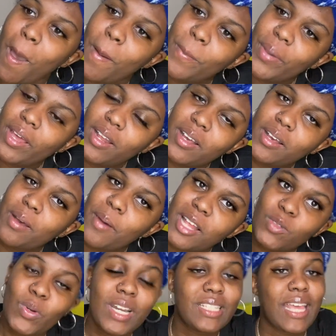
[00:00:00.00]
But I just
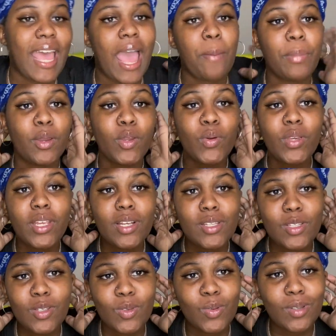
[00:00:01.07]
want to say Happy New Year's
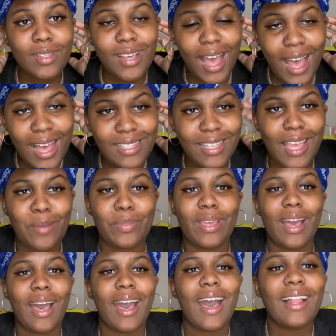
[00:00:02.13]
to you guys and Happy
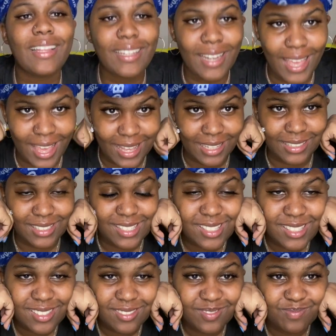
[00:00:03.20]
Holidays.
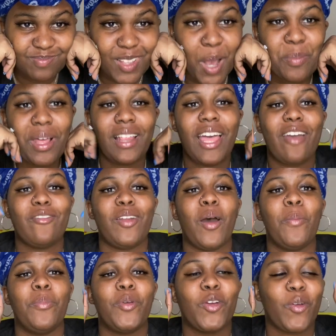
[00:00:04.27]
Hope y'all are having a
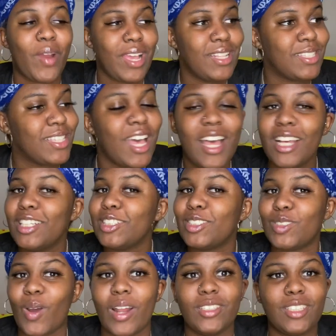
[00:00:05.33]
great
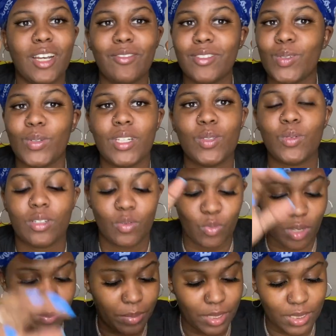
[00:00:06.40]
start of
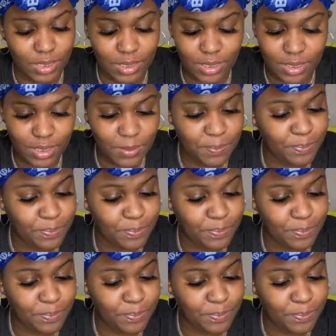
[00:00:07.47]
2021 because...